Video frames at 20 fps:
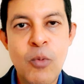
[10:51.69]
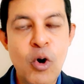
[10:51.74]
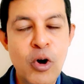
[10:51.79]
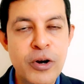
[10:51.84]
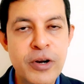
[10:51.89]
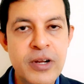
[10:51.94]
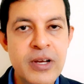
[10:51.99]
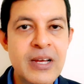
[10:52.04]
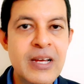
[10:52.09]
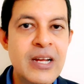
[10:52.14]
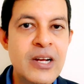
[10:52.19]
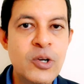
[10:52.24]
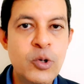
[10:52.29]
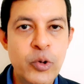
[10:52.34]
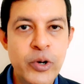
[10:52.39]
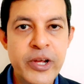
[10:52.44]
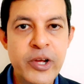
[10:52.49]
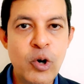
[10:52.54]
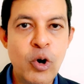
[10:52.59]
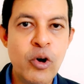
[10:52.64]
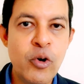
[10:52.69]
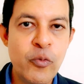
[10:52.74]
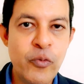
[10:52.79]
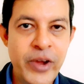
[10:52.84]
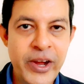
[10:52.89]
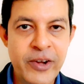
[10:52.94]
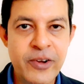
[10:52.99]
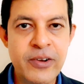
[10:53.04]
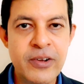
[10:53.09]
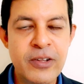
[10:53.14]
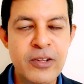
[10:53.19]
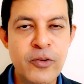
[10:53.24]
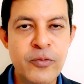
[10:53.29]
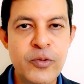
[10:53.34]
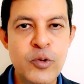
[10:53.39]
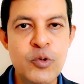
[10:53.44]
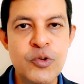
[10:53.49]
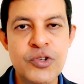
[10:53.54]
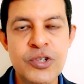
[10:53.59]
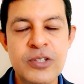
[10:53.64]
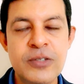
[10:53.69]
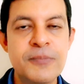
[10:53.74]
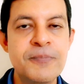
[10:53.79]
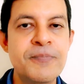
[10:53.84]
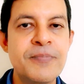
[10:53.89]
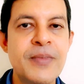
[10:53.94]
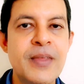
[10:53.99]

bond today or wait in the future.